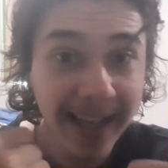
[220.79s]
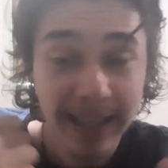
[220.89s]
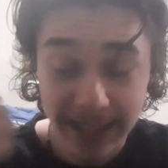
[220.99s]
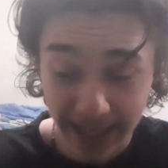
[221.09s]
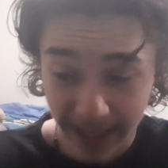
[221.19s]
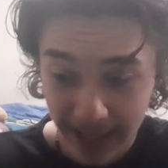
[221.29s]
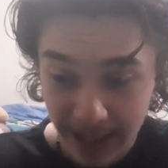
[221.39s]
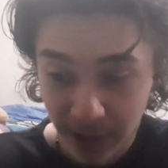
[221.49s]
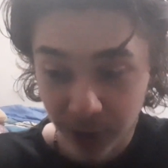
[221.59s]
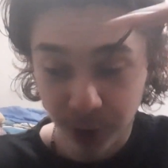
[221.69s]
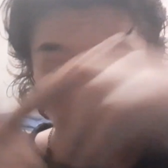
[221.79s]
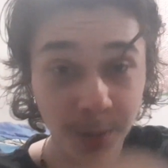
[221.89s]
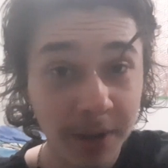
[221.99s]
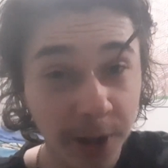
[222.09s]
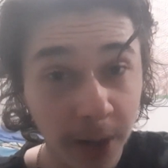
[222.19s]
Yeah, screwed
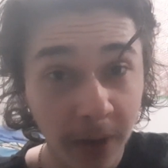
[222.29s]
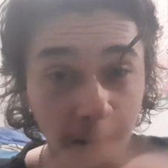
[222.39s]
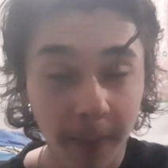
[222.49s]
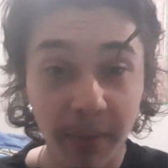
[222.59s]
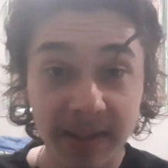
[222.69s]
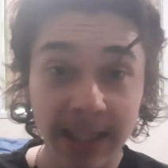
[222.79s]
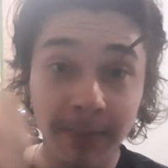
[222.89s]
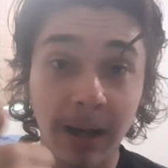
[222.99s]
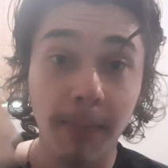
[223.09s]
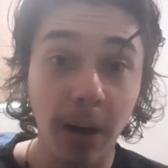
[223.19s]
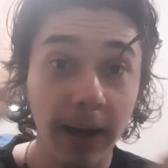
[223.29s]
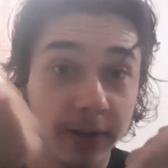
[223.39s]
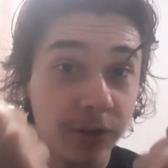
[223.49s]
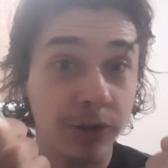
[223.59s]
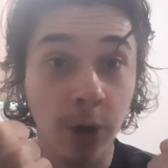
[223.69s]
me over, but saved my butt
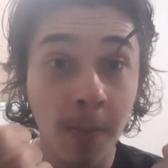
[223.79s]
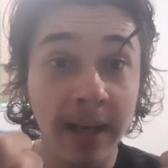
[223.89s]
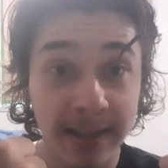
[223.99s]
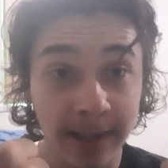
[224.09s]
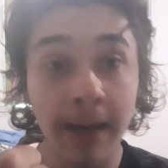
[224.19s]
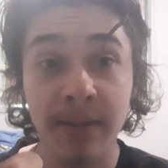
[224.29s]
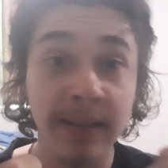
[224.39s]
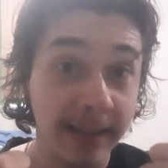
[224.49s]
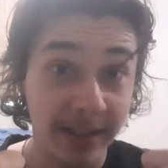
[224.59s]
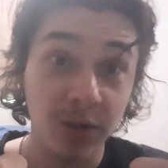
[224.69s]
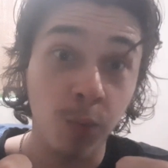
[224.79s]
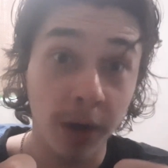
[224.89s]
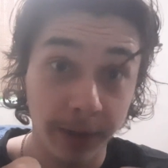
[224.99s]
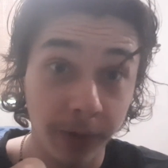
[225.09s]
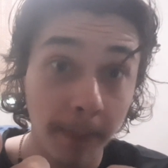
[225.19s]
so many times, and this is
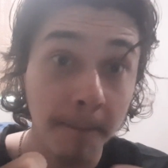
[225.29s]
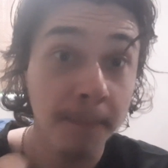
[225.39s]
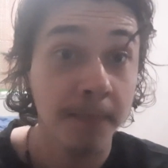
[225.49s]
one of them.